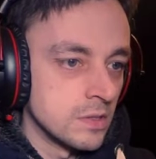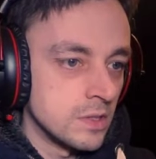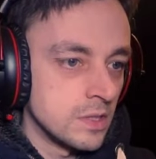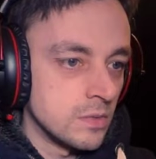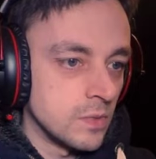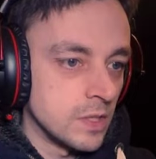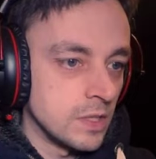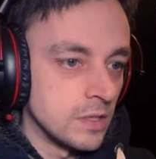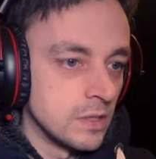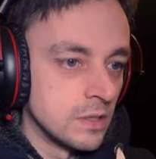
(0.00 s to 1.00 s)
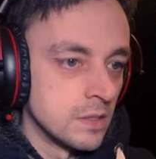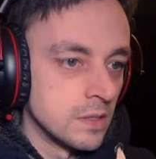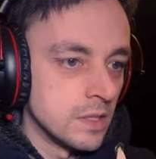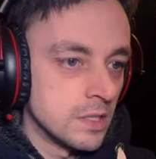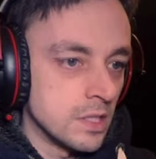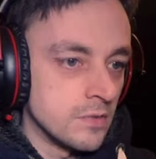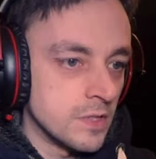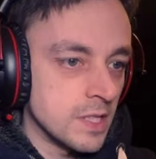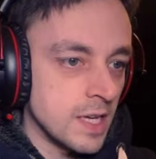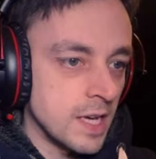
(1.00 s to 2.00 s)
didn't we? It's over
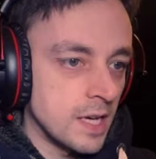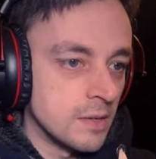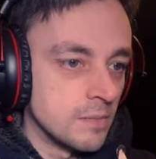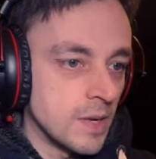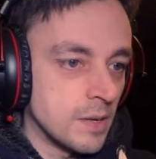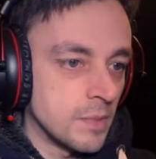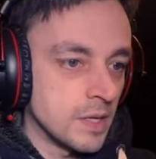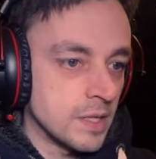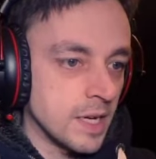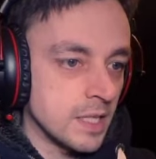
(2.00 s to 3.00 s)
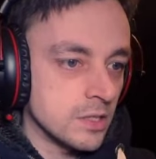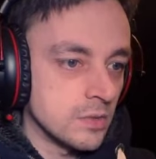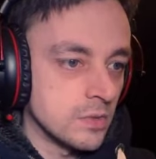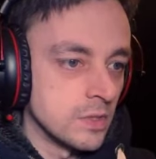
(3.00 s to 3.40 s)
there, back by the castle.